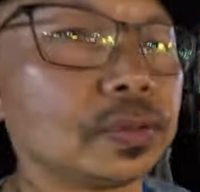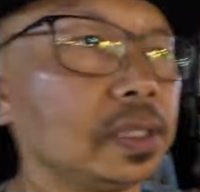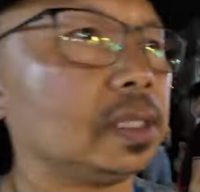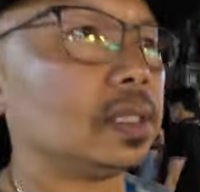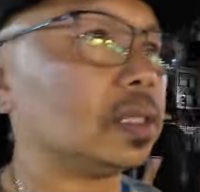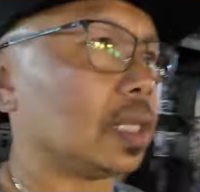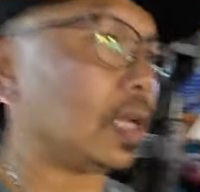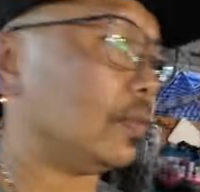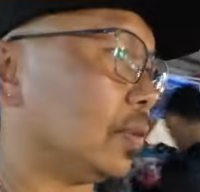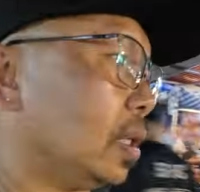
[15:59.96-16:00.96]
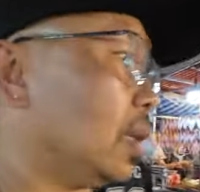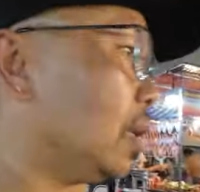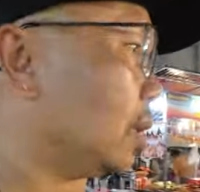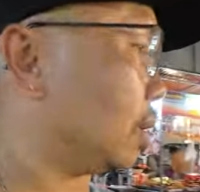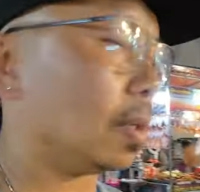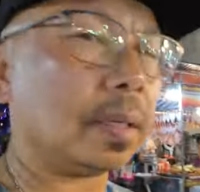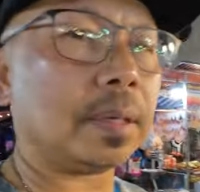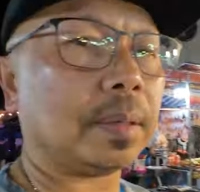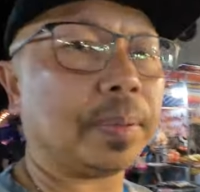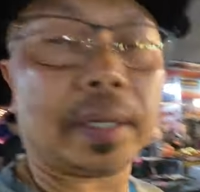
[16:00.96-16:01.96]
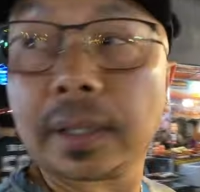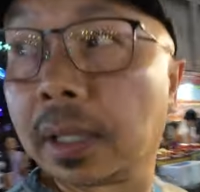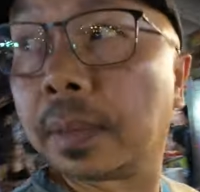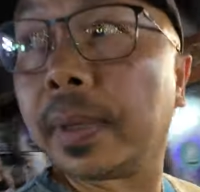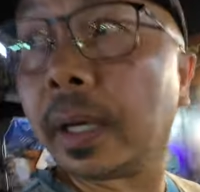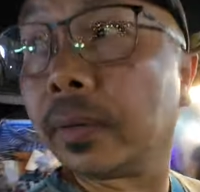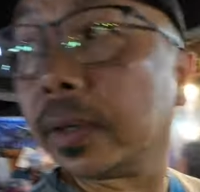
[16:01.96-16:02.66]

reasons. Safety uh, being the main